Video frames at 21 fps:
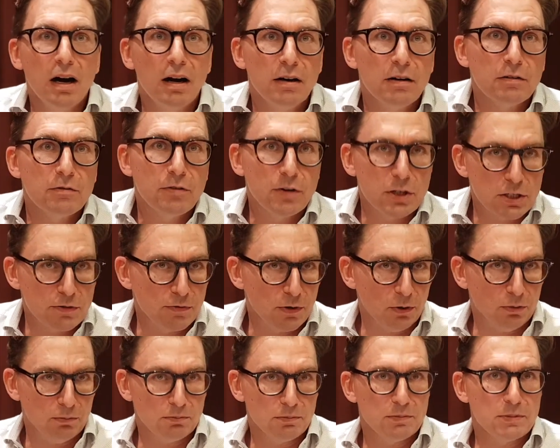First of
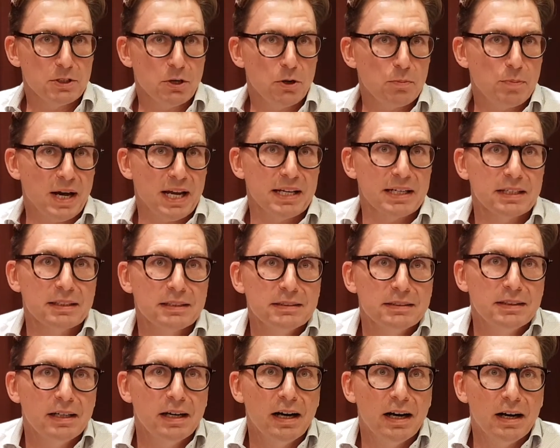all, don't panic.
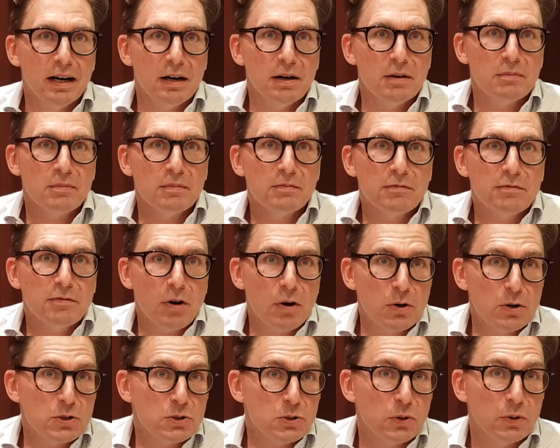
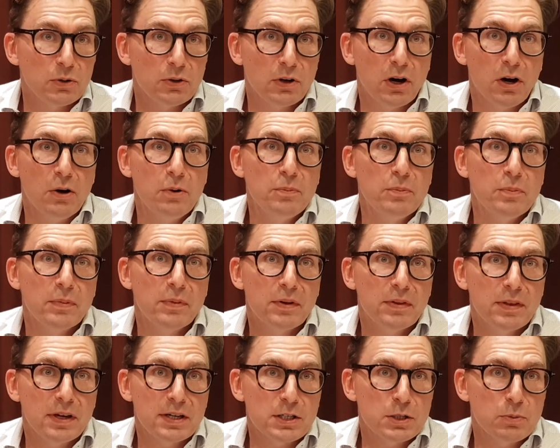Focus on the home
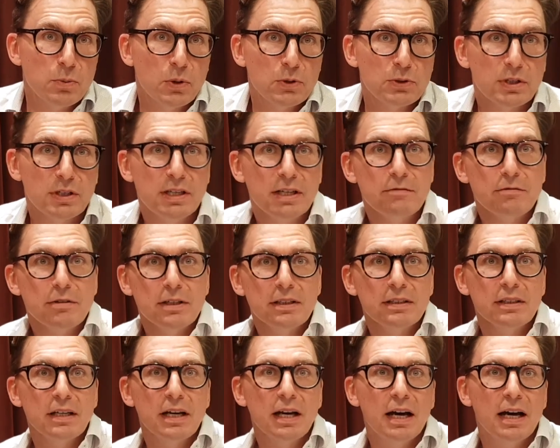that you want to live in,
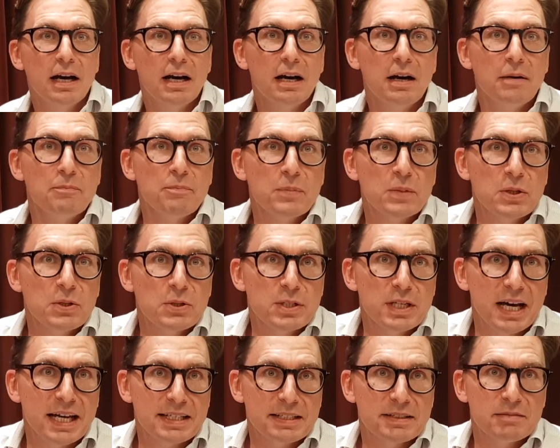because
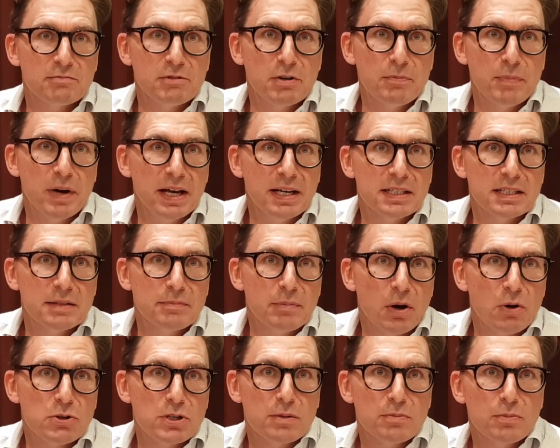that remains the
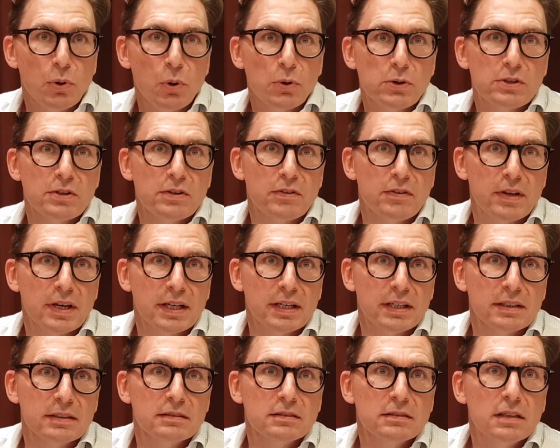most important thing.
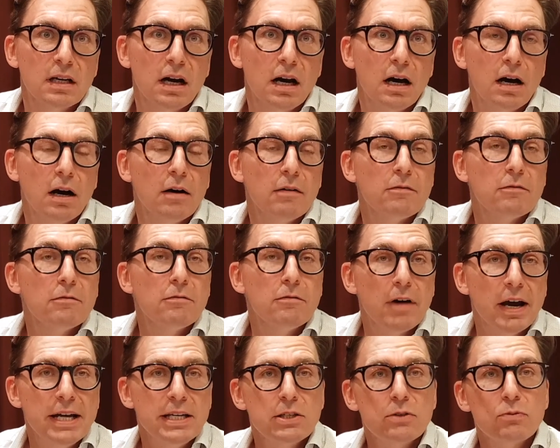
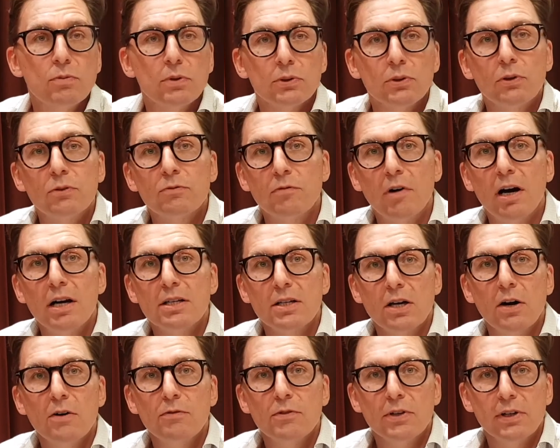Rates will not rise
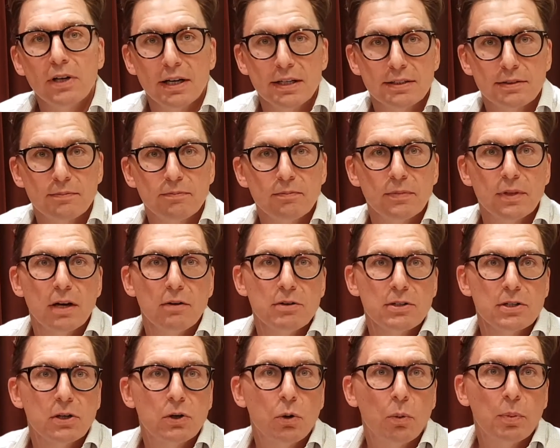overnight. There is
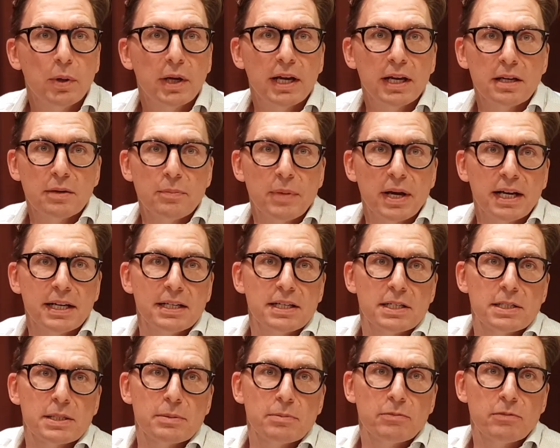a complicated
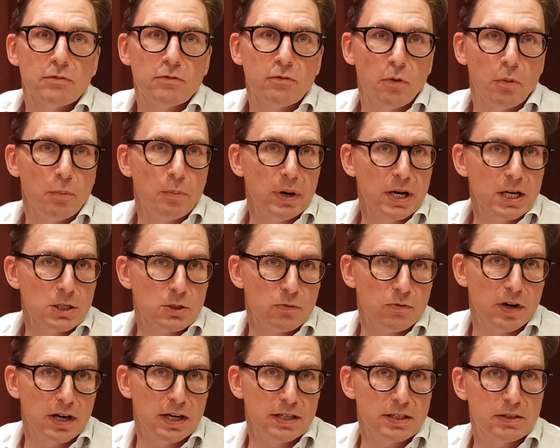mechanism for base
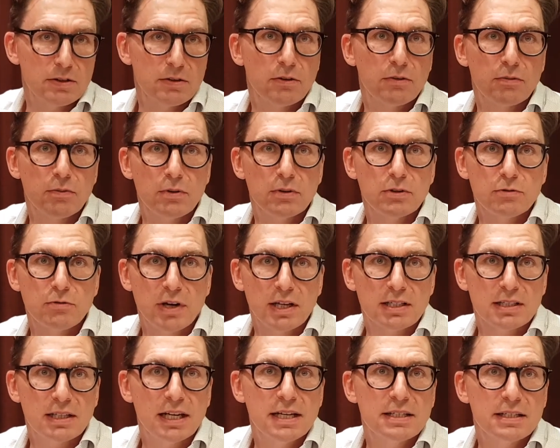rates
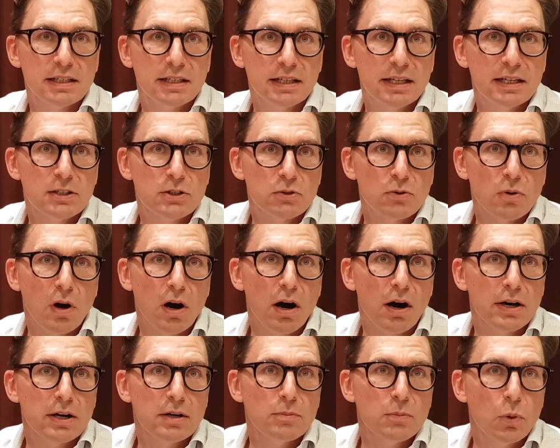translating into
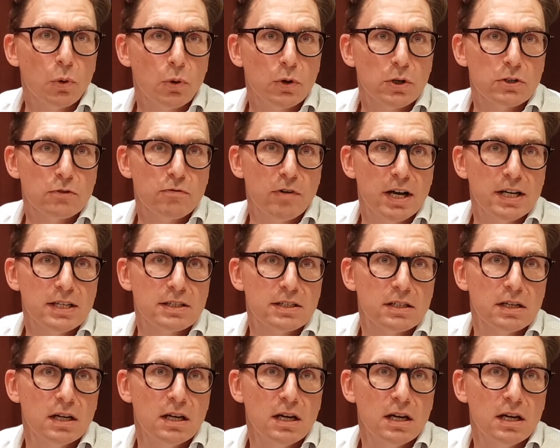higher mortgage rates.